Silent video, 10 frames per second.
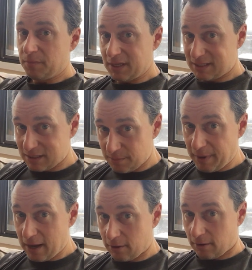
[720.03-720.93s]
This is
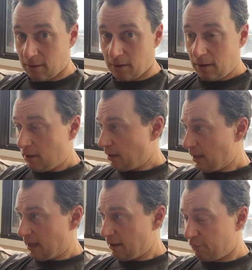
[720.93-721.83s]
better.
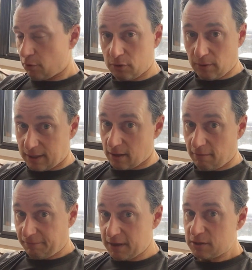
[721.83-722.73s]
If you're doing it
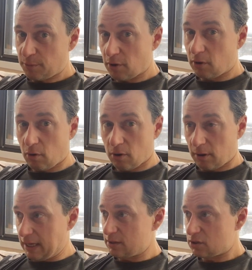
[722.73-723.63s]
on Facebook
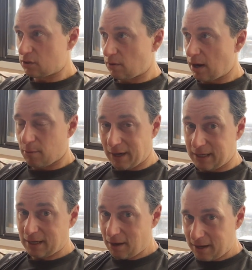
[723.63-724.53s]
or Instagram or
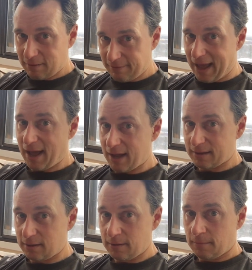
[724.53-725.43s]
any kind of
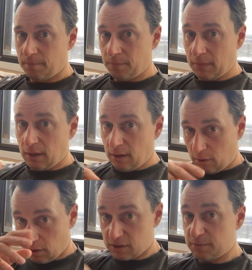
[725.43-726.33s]
ad,
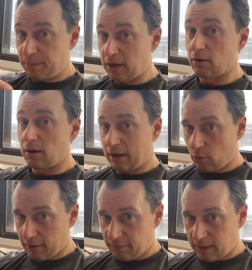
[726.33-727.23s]
the spear
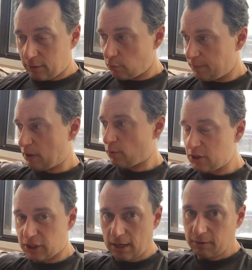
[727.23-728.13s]
equivalent would be
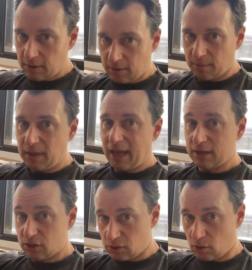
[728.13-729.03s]
reaching out to them
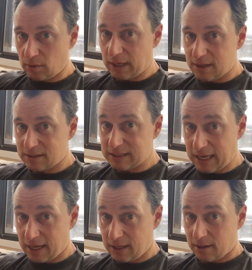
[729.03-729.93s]
as soon as
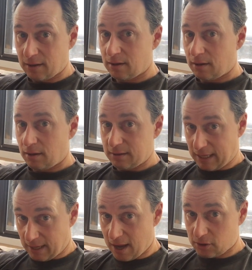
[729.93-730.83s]
they
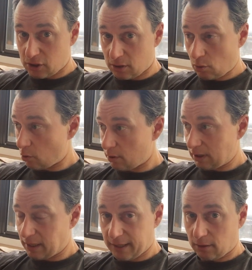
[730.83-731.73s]
take action or
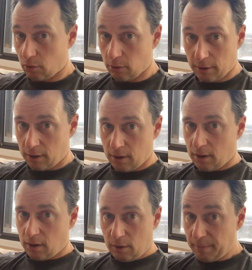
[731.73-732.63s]
click or
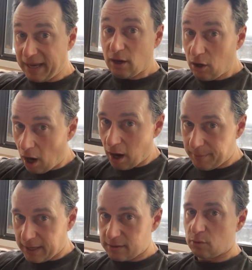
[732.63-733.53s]
make a
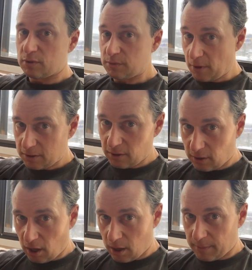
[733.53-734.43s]
comment, respond to
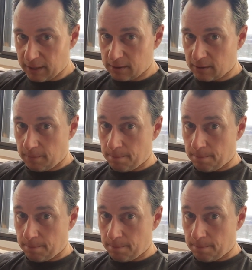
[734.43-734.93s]
the comment.